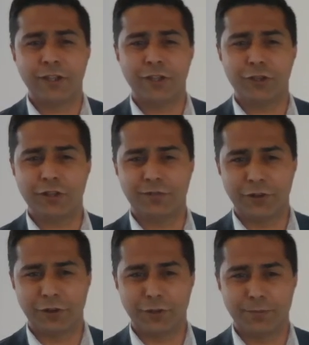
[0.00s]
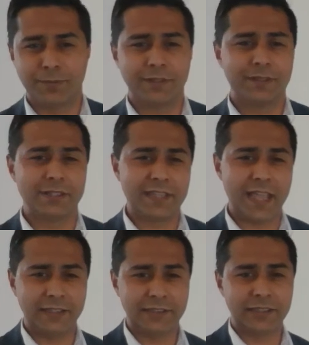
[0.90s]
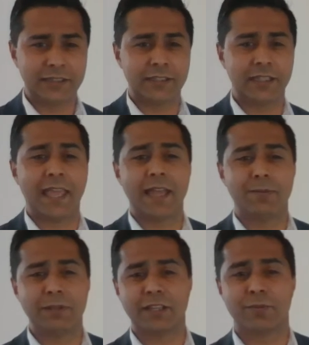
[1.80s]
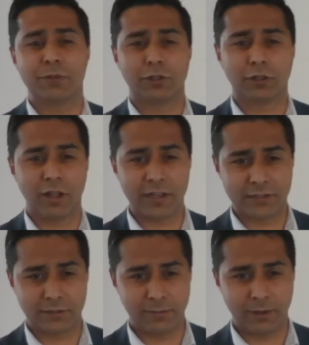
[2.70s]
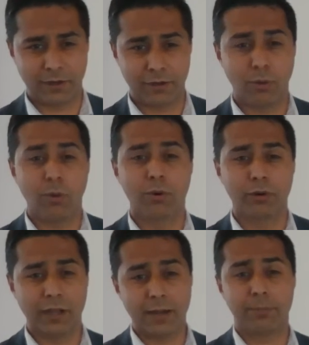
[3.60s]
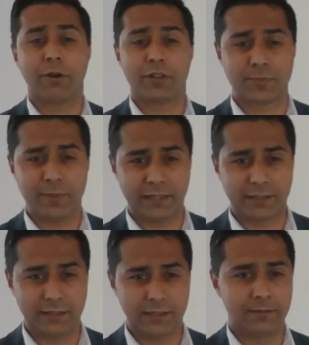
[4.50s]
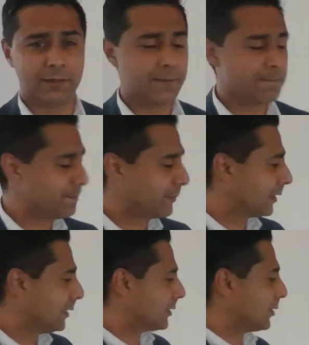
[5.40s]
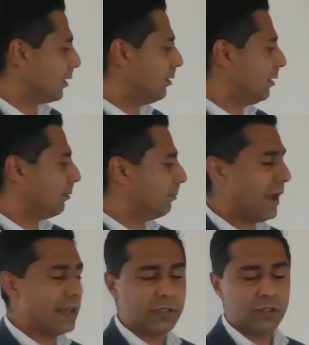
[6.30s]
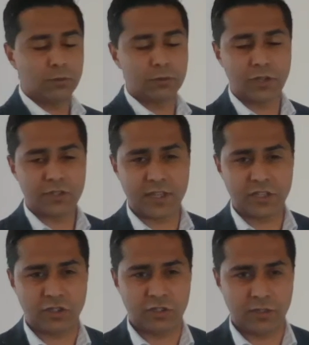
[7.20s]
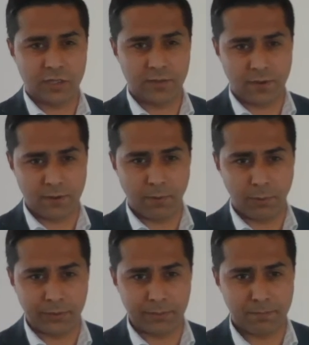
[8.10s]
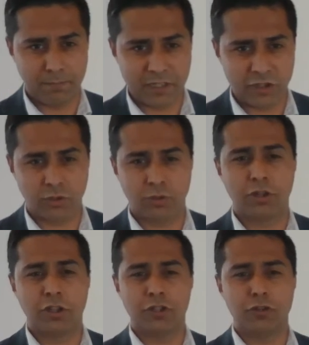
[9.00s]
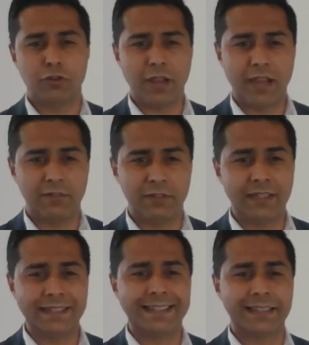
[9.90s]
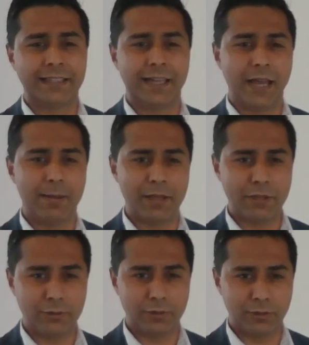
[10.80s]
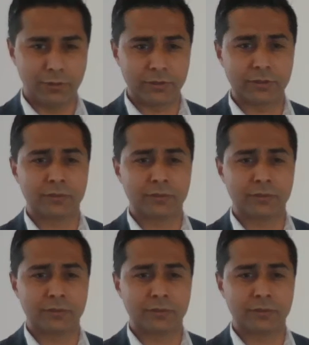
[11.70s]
You never know, this candidate can become your client tomorrow or a prospect. So branding your organization is very important. Make sure you know everything about your org.